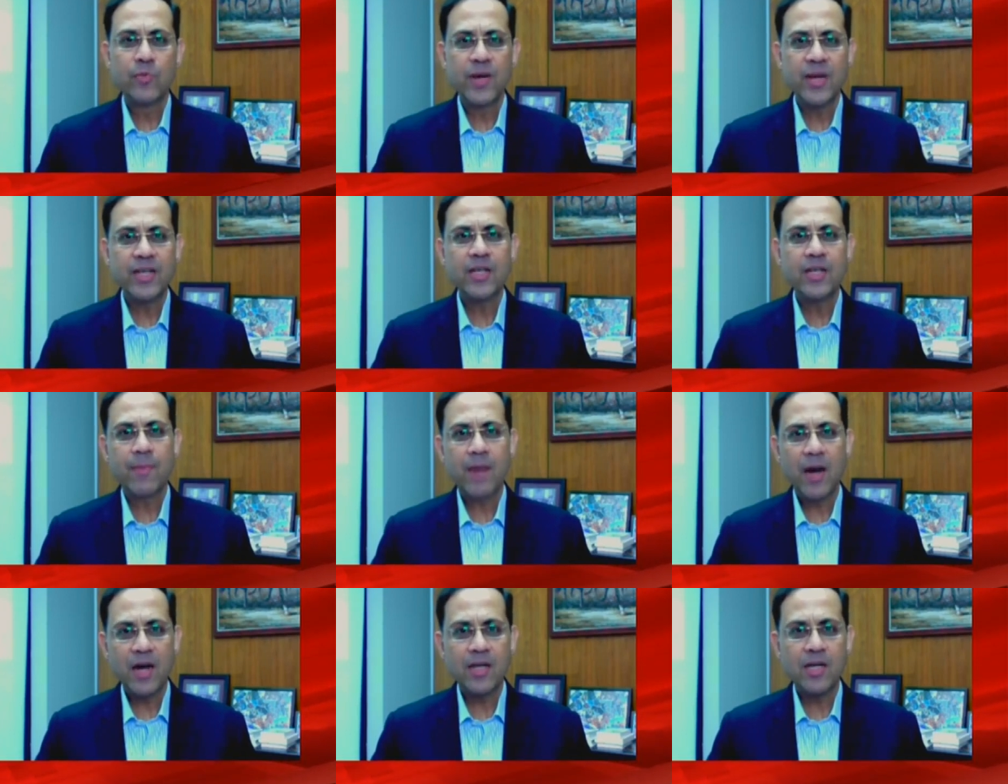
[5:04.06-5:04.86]
you bring
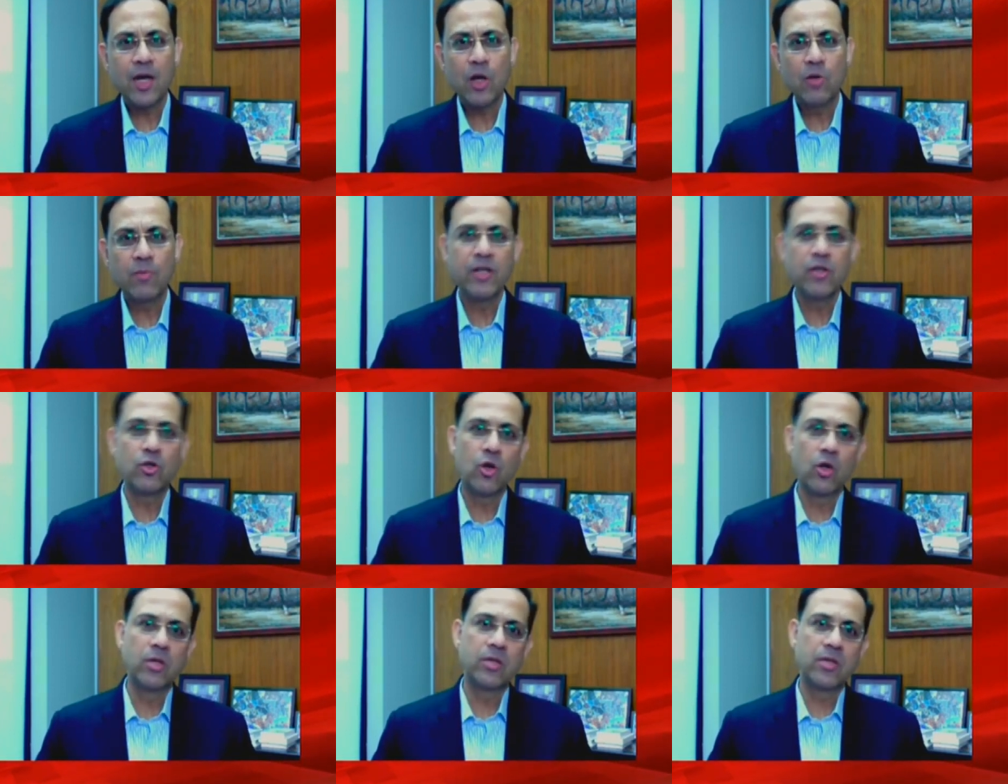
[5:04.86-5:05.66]
demand down, but
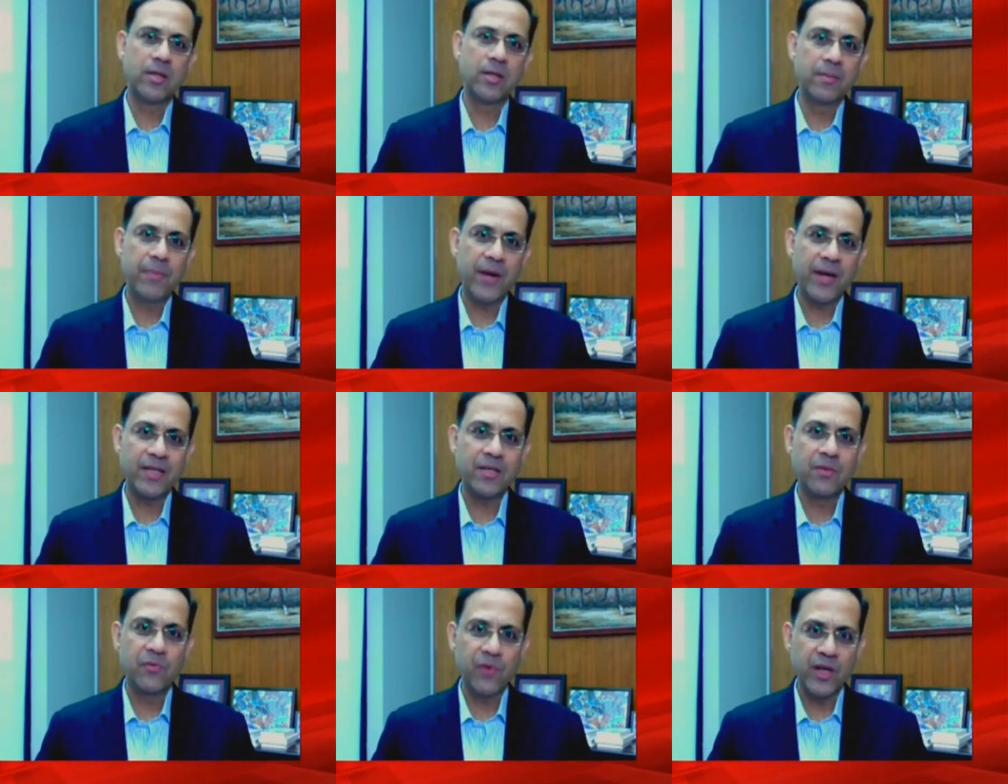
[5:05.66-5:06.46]
you don't
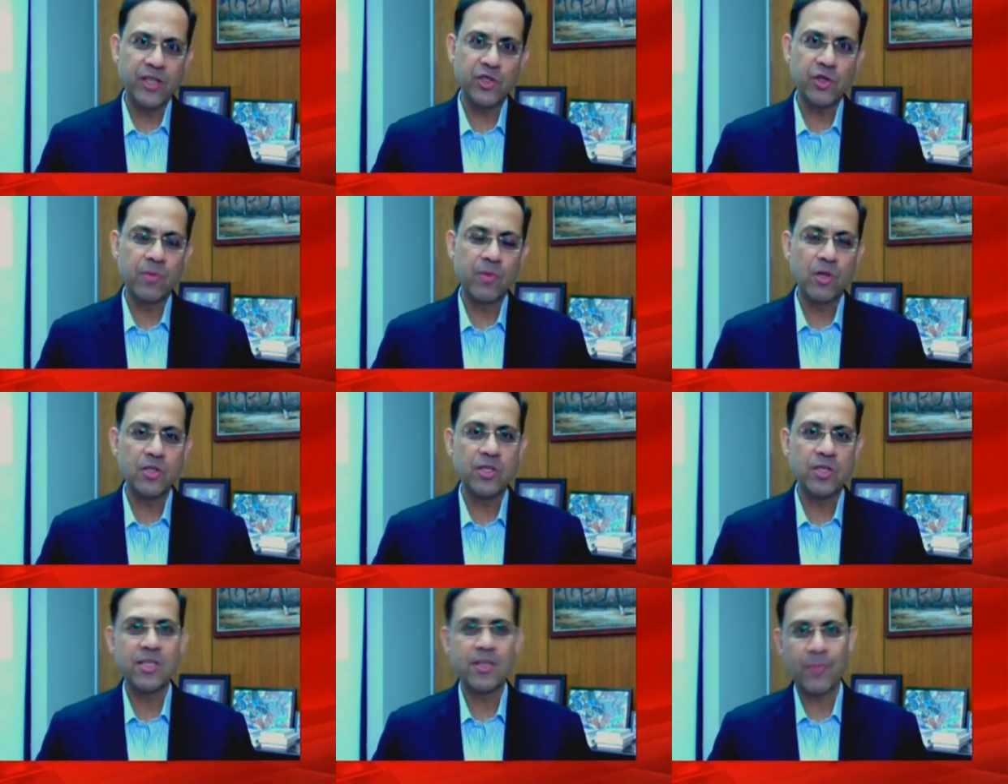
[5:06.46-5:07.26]
impact inflation
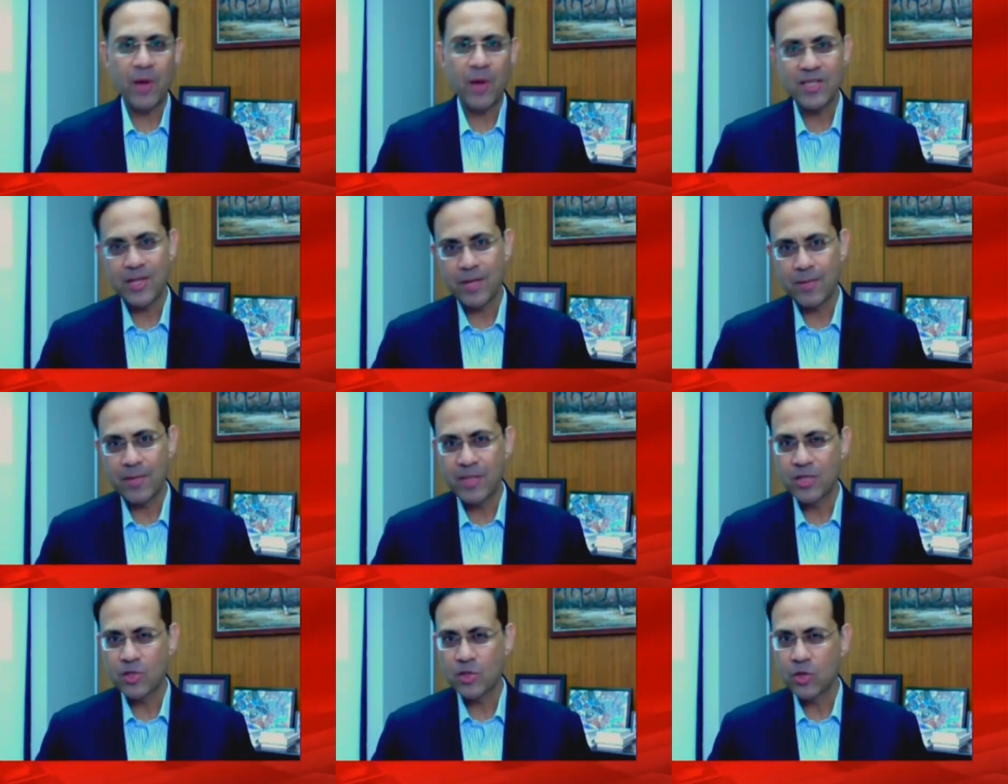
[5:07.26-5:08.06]
because it's supply
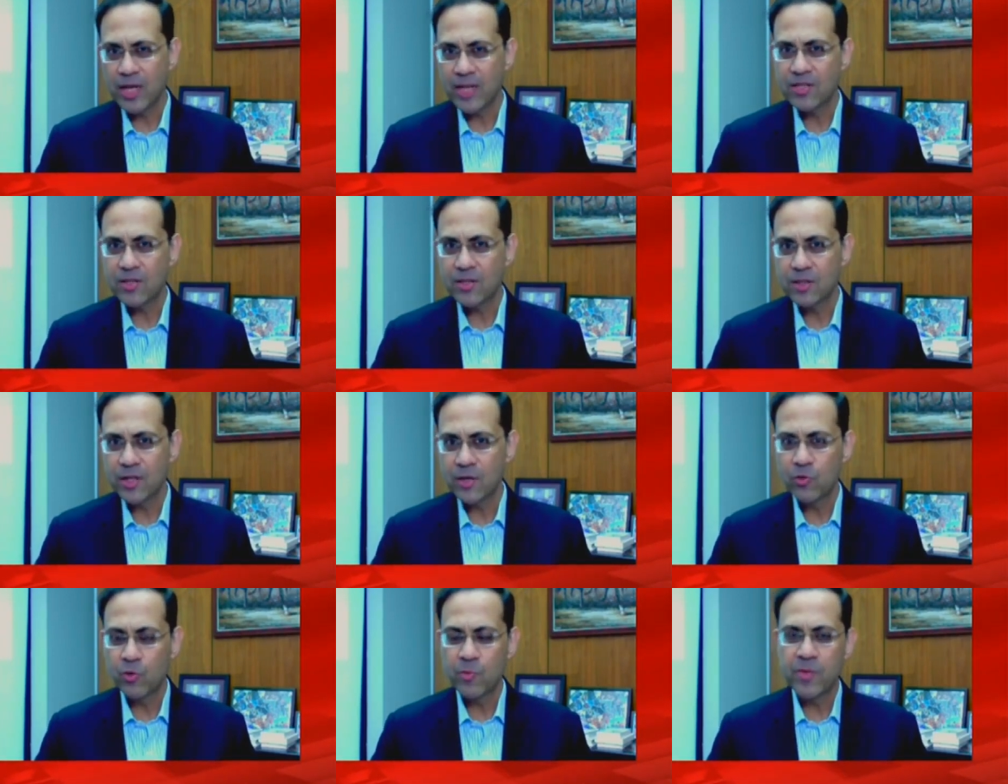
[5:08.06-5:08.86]
side based. So that's
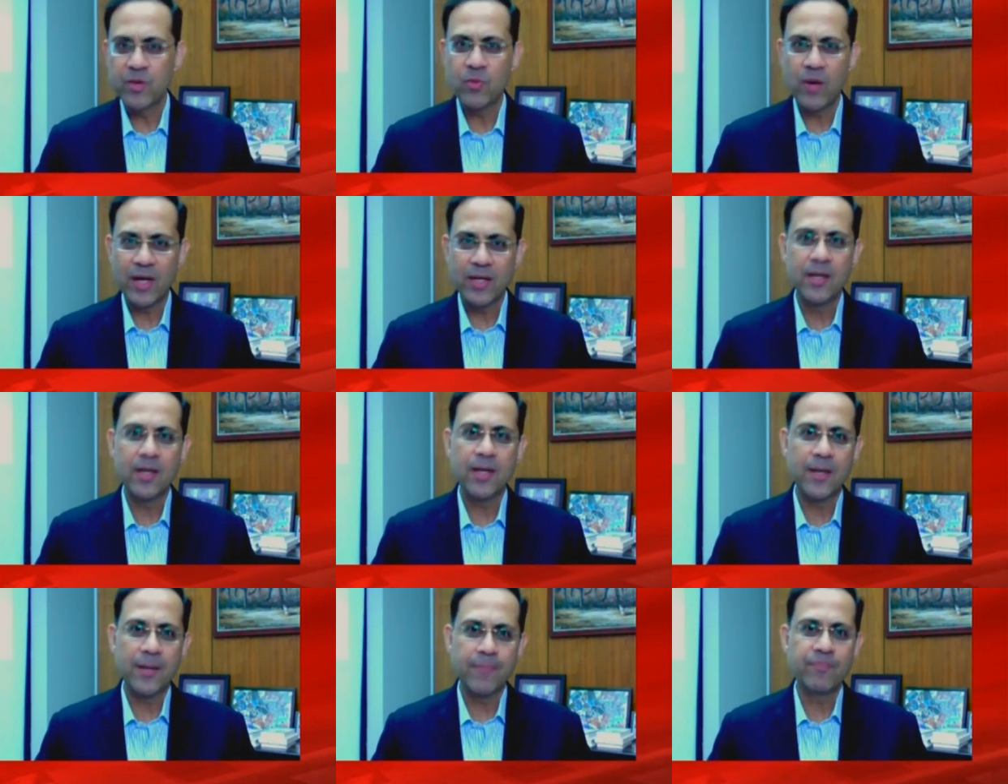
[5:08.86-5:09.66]
that would be
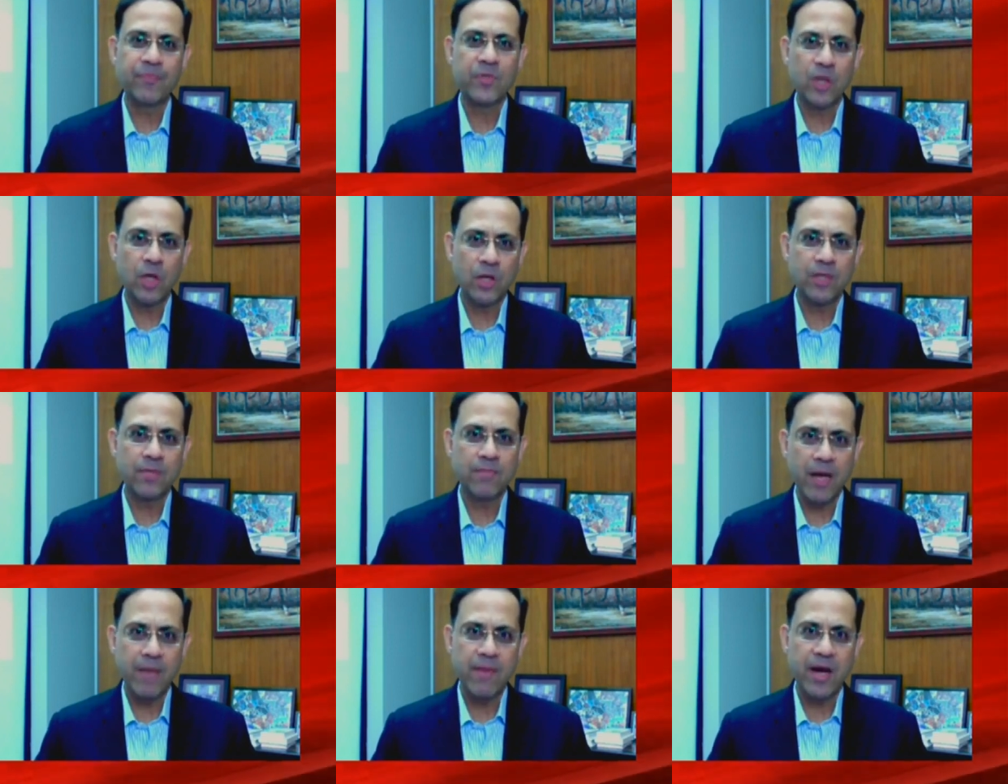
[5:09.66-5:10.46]
one uh, thought
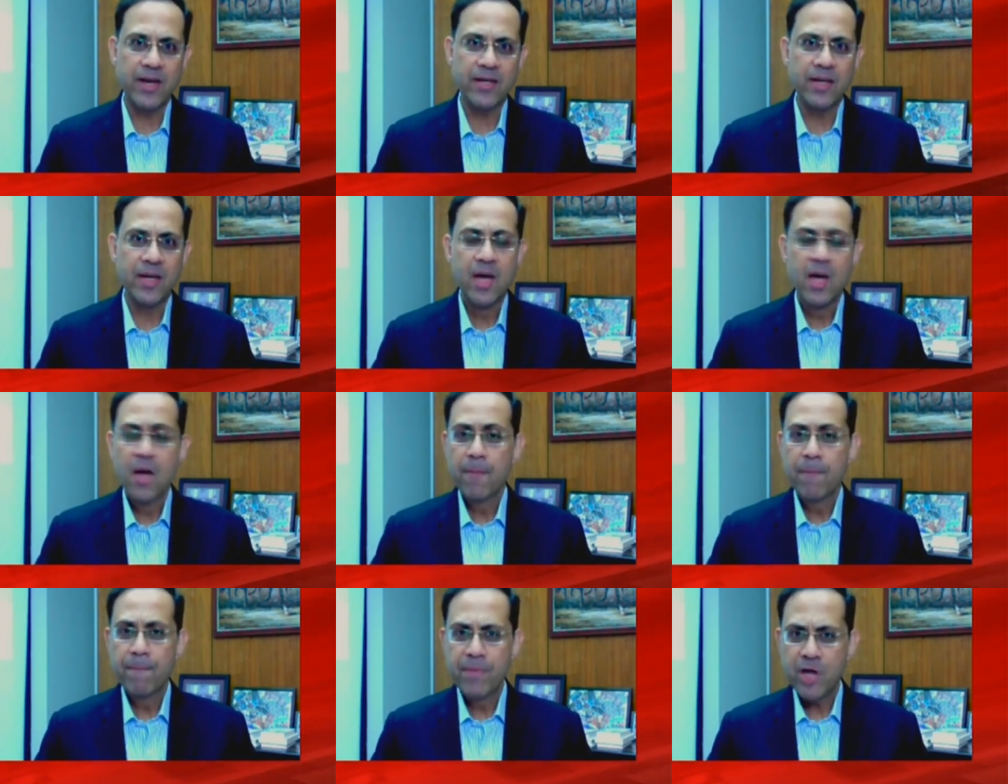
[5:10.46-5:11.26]
in my mind.
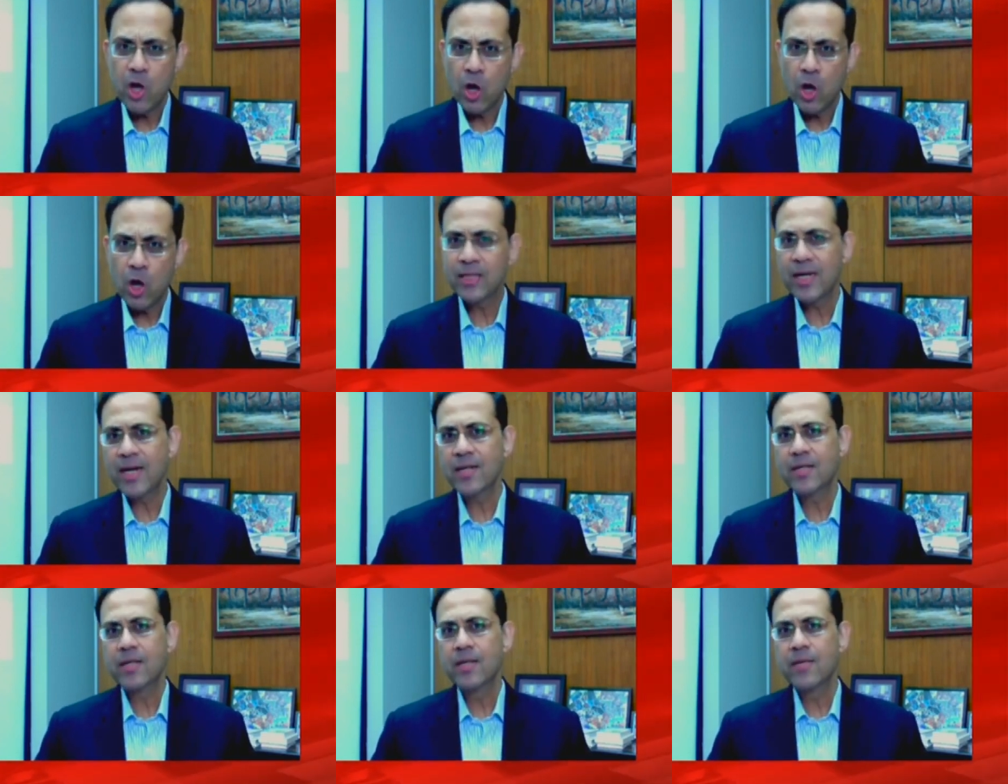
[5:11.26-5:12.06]
Beyond
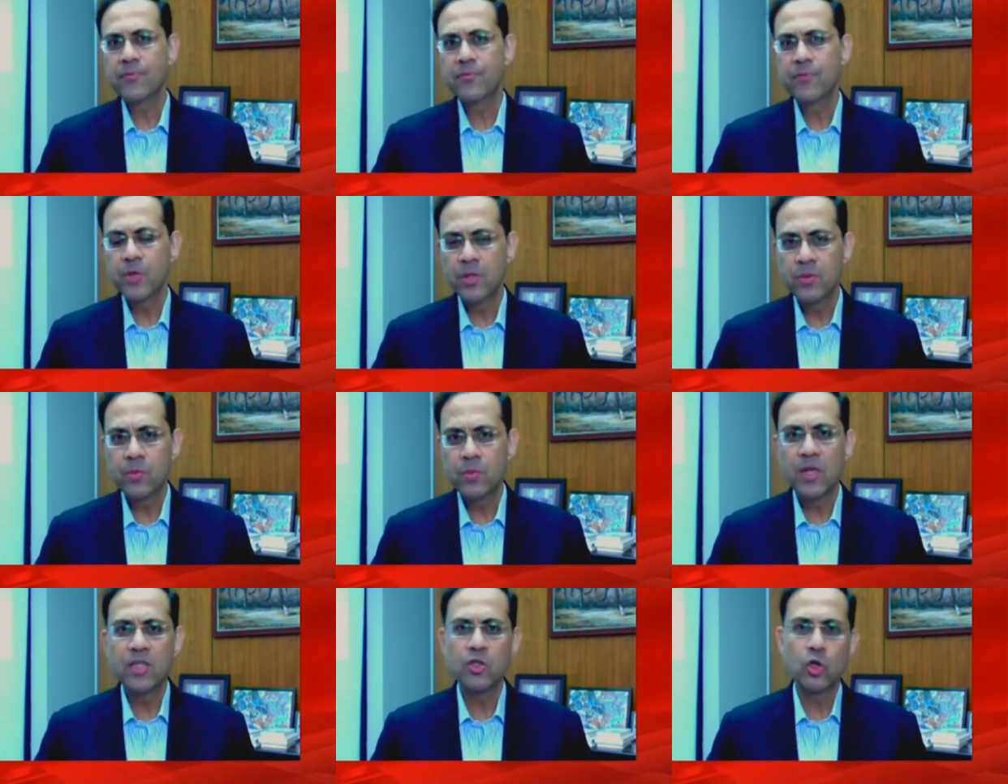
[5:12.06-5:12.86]
that, if we
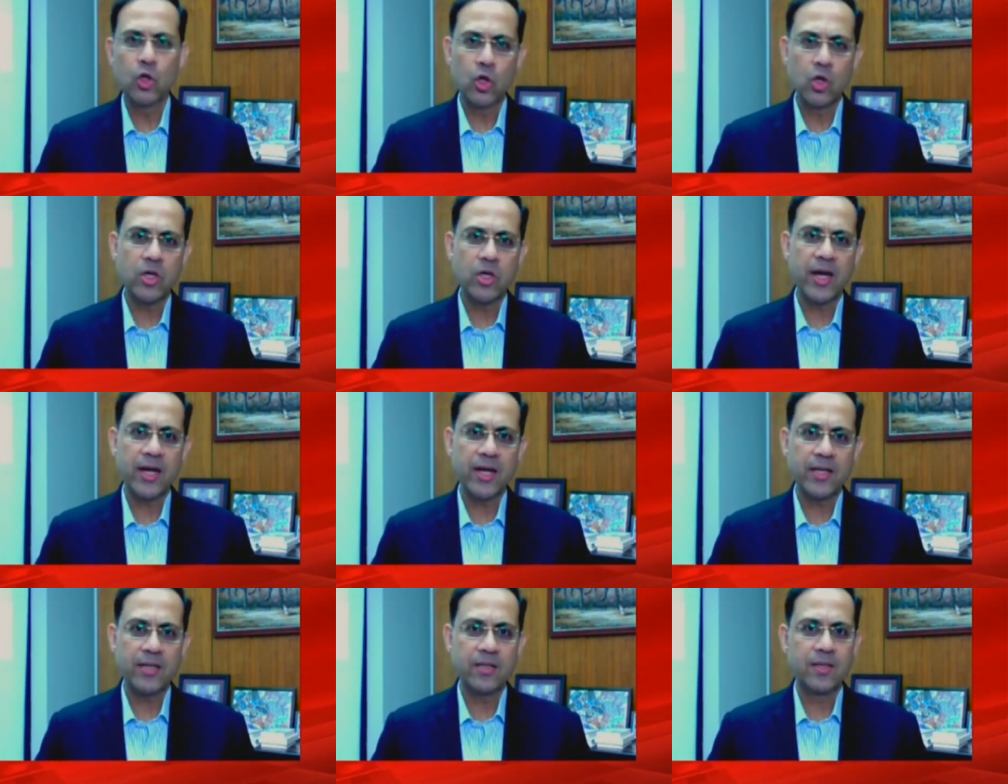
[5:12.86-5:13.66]
were to look
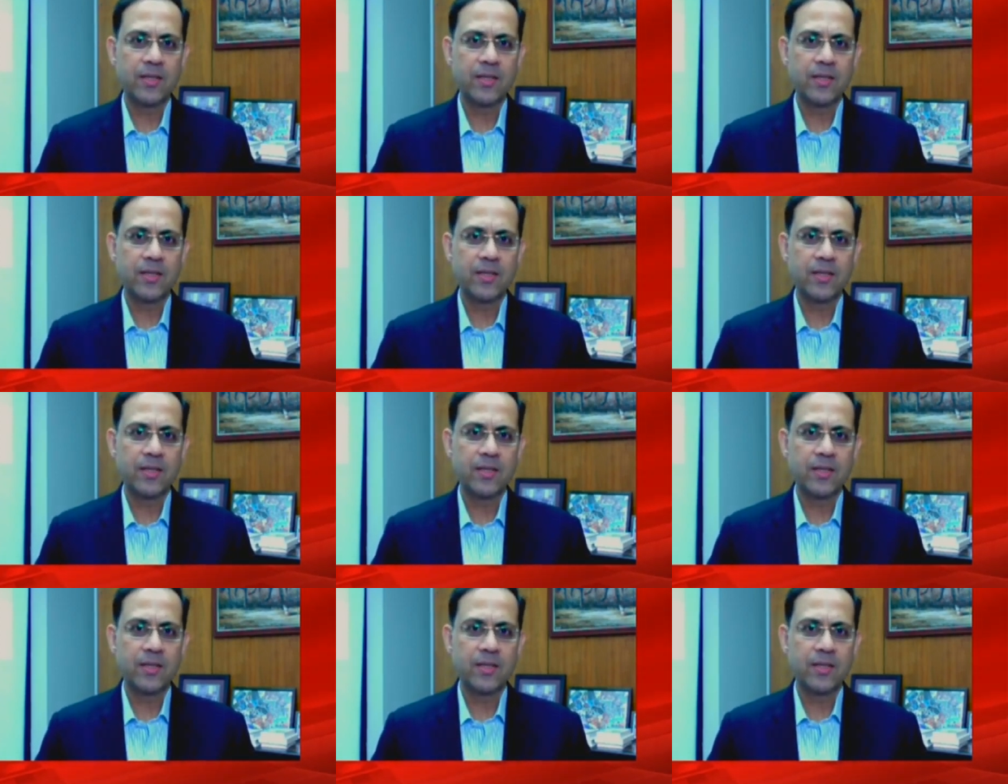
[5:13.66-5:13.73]
at